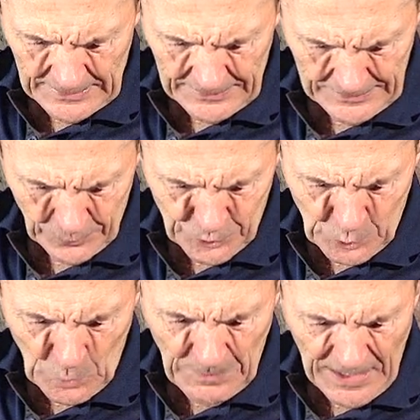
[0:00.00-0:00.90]
And the
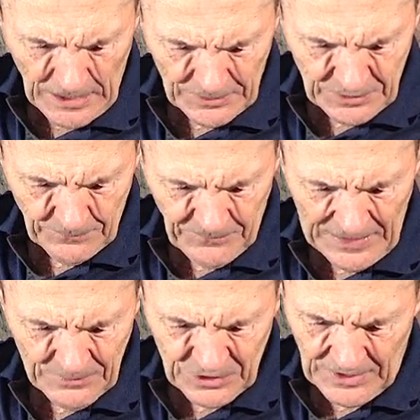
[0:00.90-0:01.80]
scuba-air is a
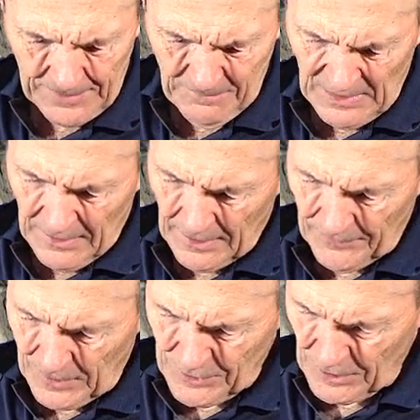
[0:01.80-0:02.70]
famous name. And there's